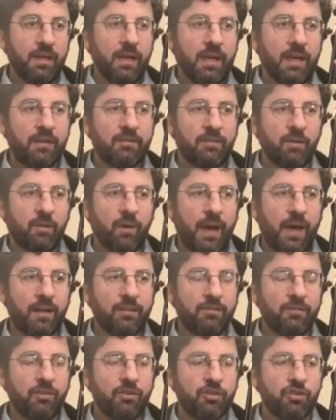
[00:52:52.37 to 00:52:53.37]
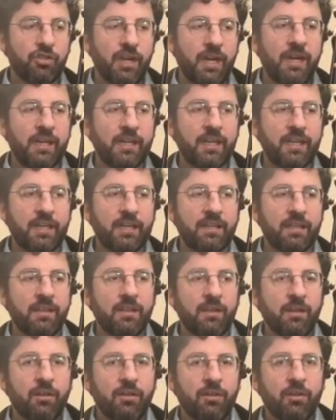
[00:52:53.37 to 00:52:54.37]
And so as you're shaking,
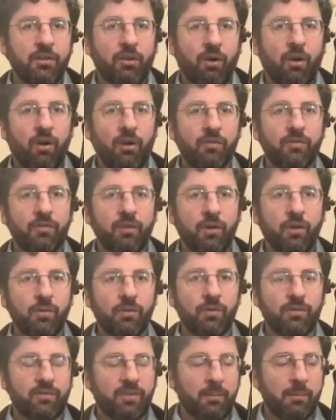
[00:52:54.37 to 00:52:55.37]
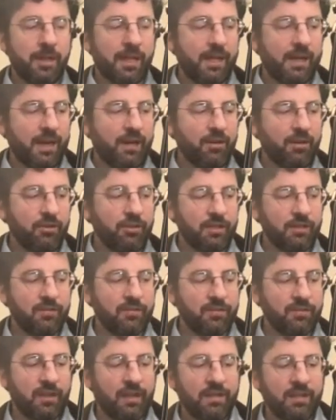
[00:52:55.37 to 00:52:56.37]
you're also, some of that energy
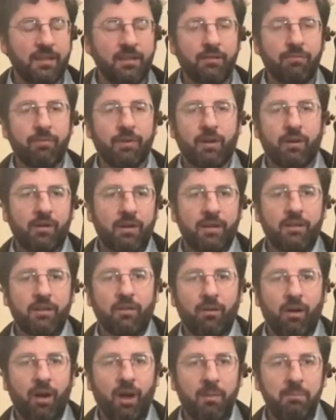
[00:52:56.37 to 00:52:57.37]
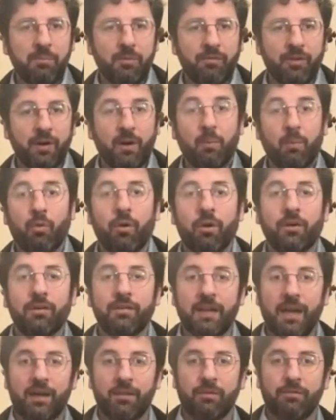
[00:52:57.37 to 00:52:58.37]
is sending the finger either up the fingerboard or
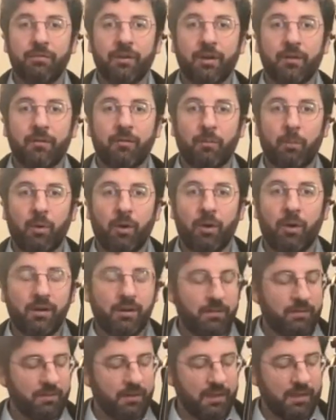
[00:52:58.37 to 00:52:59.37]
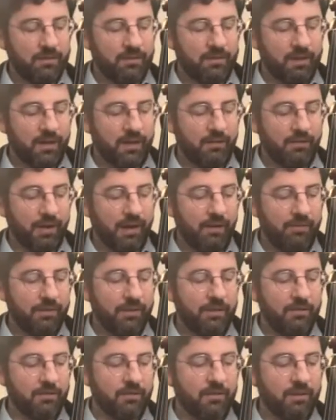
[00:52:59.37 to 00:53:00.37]
down the fingerboard, instead of having
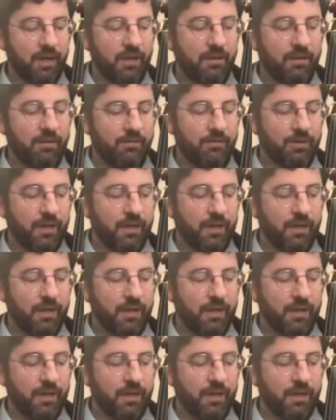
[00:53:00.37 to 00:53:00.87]
it just kind of